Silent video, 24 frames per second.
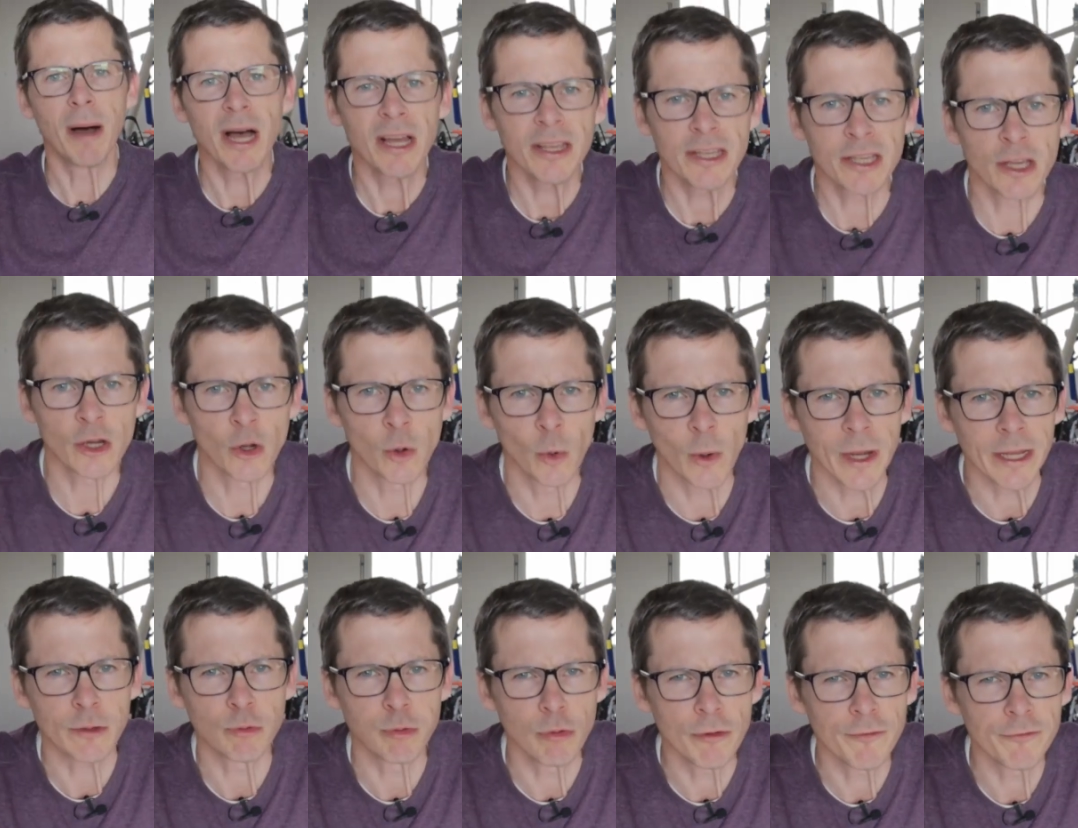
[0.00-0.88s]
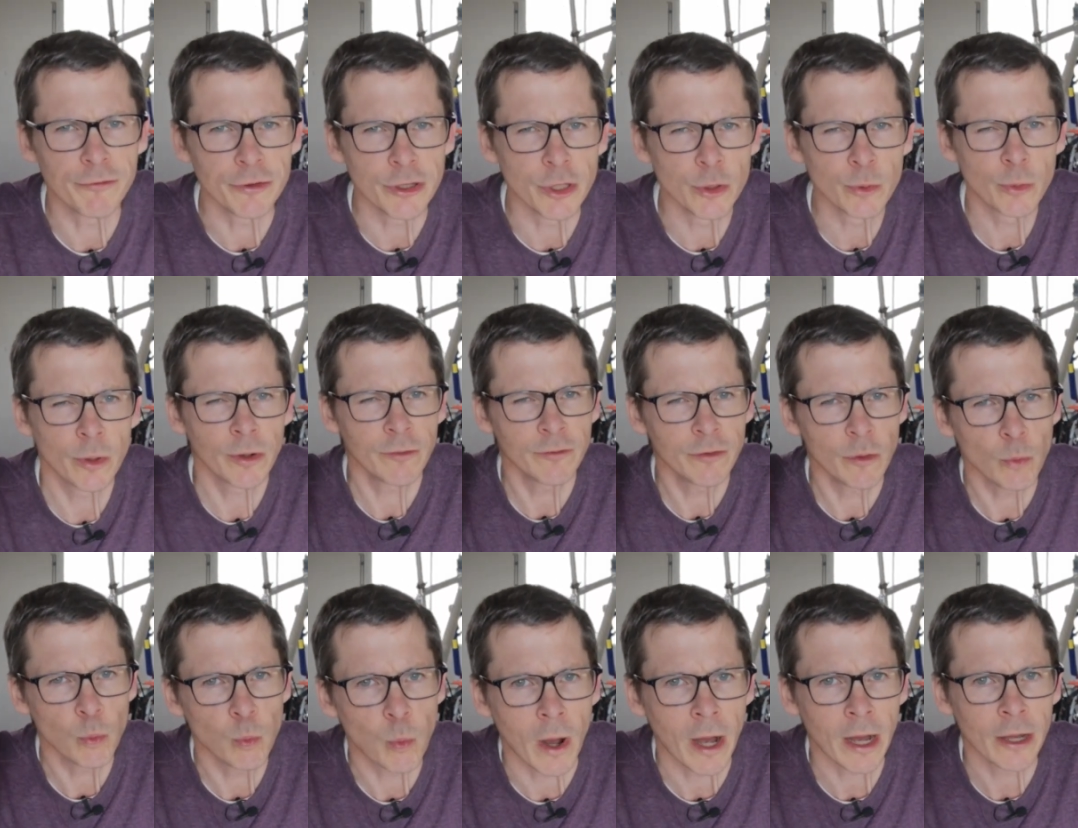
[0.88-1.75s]
My quick review of the
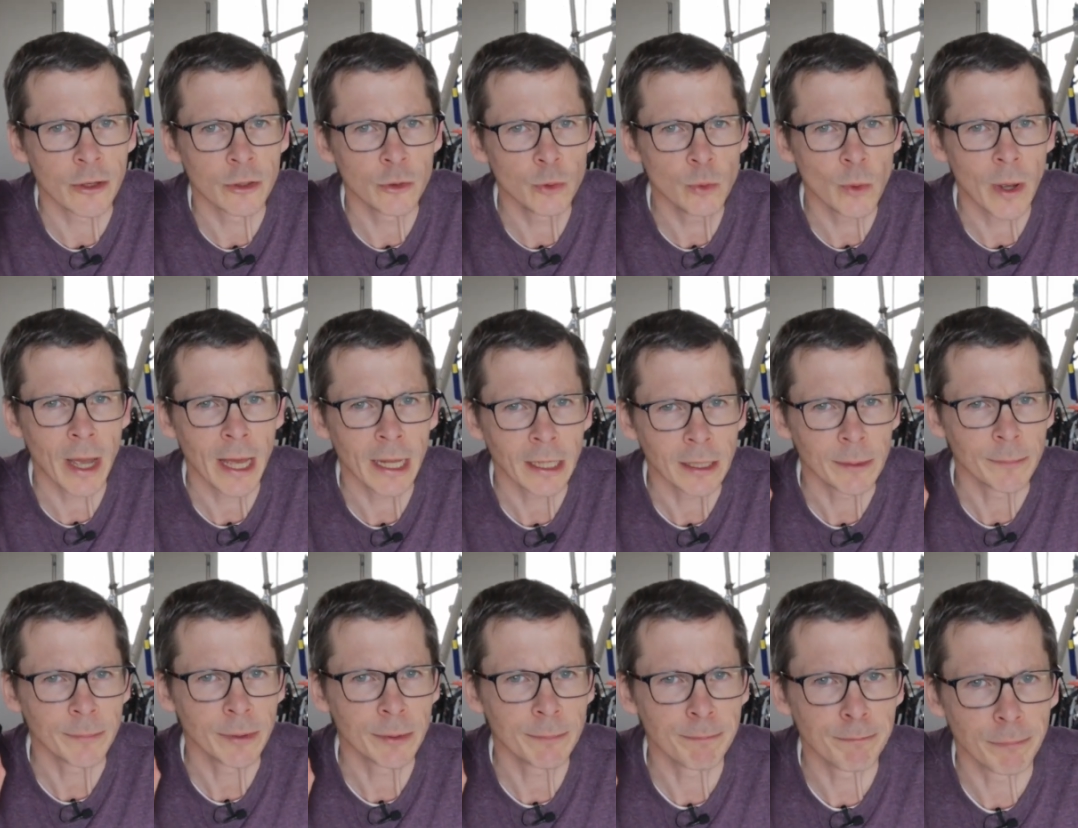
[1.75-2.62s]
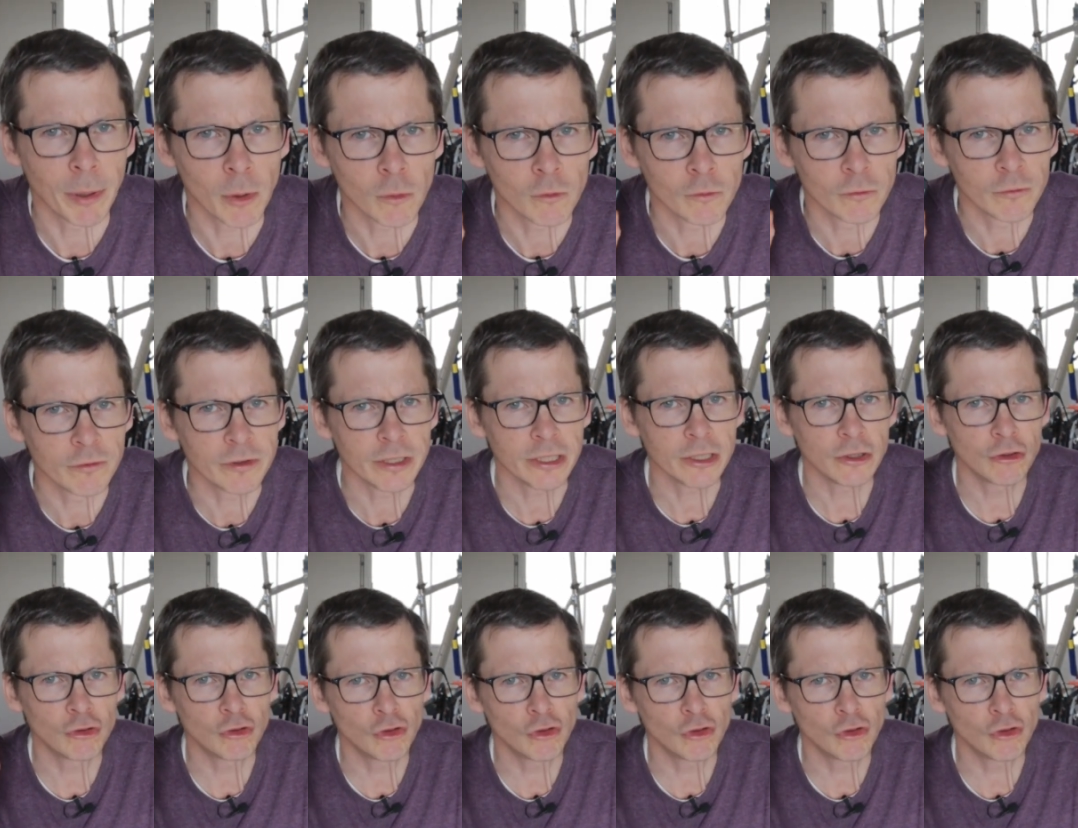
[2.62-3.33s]
Wahoo ELEMNT BOLT